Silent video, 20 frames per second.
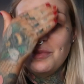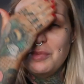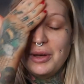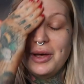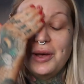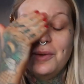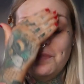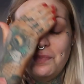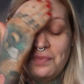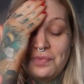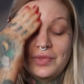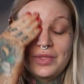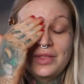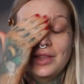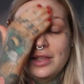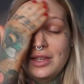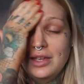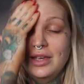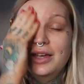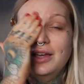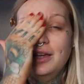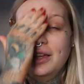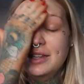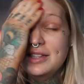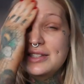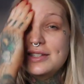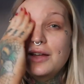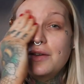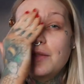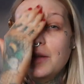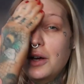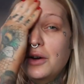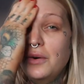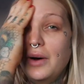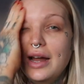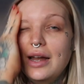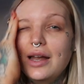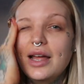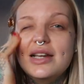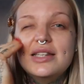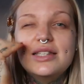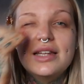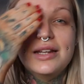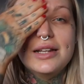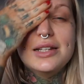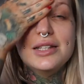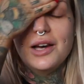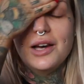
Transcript: but there's nothing quite like dinner